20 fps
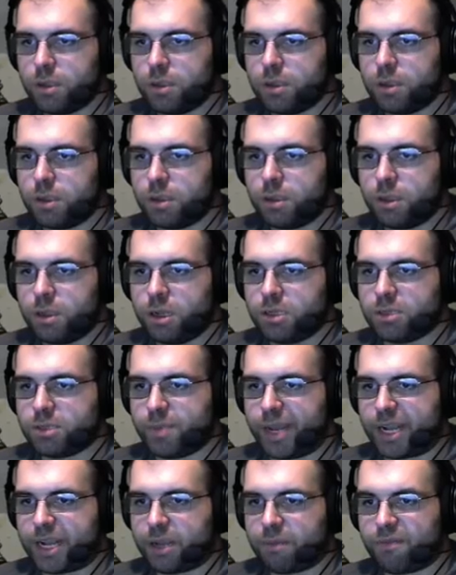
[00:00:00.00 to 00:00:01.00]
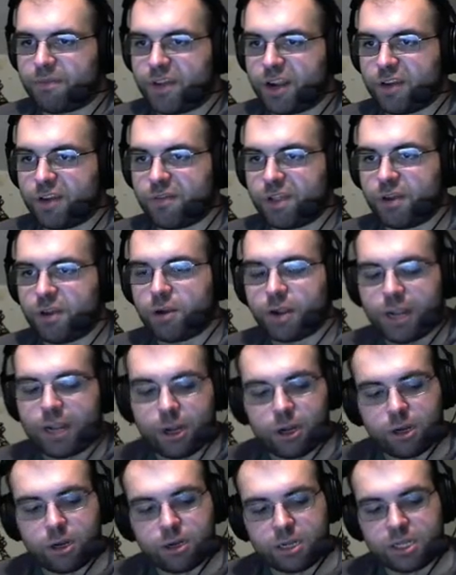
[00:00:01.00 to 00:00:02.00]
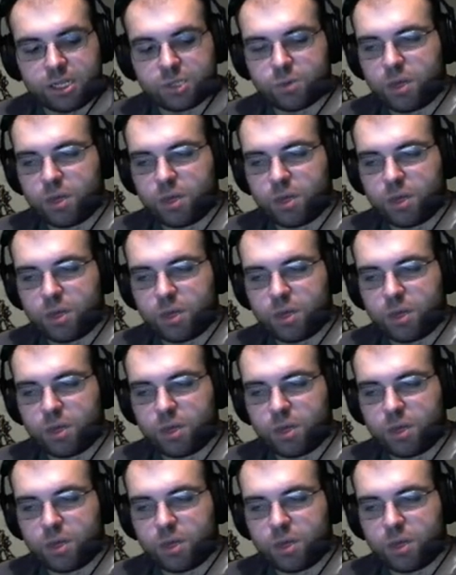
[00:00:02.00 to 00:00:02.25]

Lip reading: There's a backup fire flower here as well,